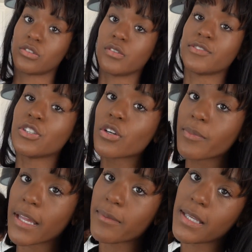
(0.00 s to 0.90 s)
So if your
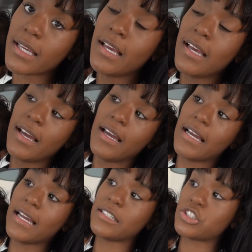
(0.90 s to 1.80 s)
baby,
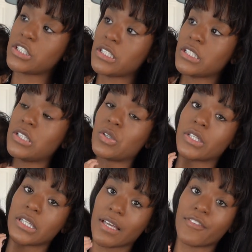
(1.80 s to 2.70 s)

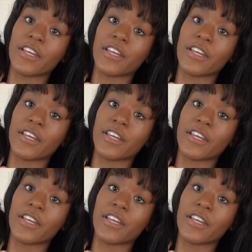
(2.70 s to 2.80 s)
if